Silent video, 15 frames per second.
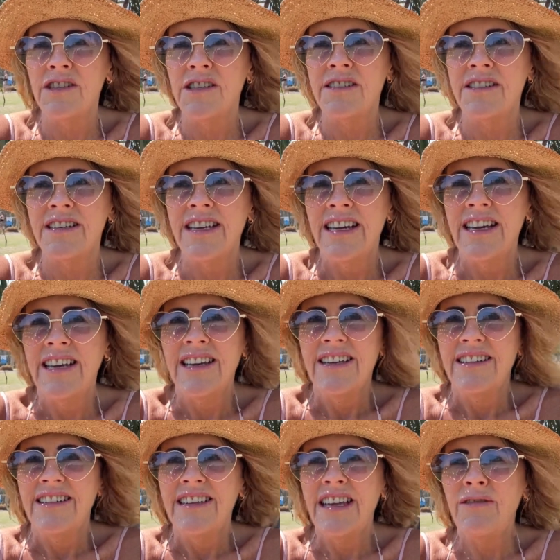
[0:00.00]
Just
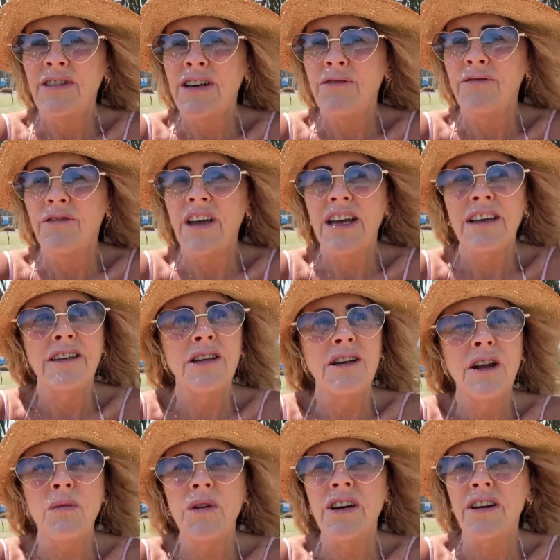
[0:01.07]
even if
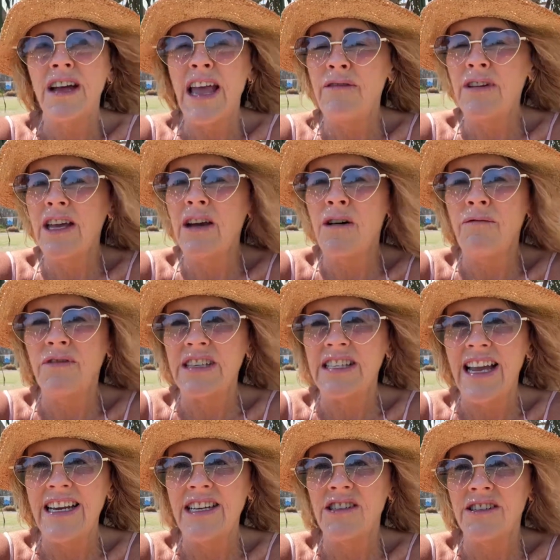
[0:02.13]
we're not having
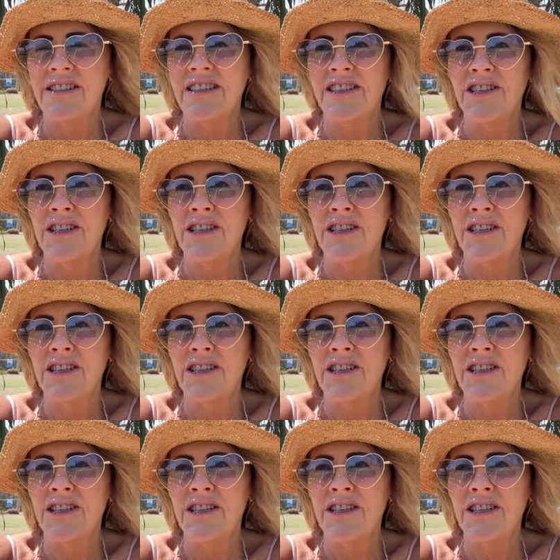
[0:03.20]
conversations,